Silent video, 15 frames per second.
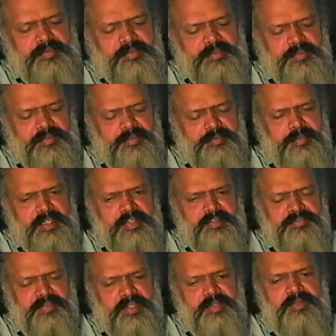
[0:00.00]
So we may have
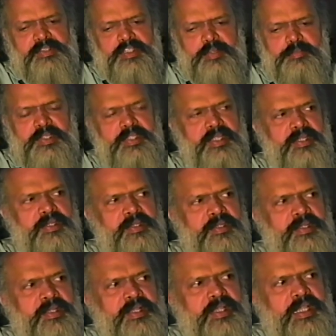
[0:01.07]
to find out some other
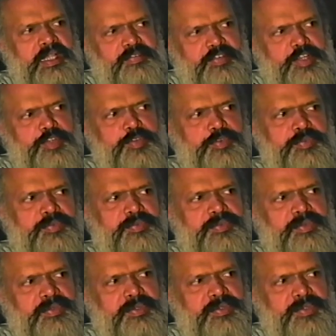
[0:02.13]
avenue
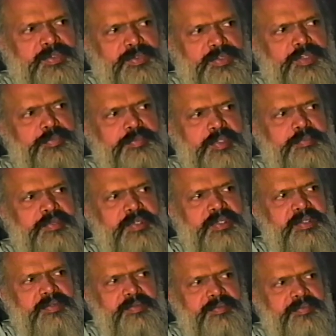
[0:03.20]
to show it to people now.